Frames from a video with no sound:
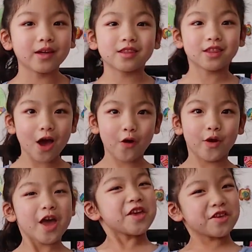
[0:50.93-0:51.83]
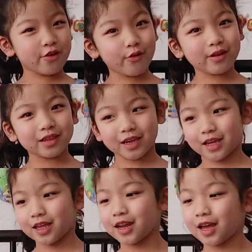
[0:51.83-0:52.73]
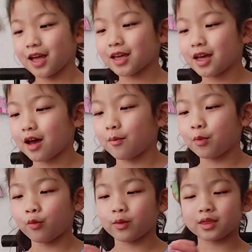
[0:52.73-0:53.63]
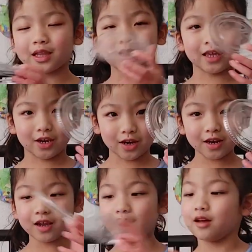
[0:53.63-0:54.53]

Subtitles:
So you'll need a cup with the lid,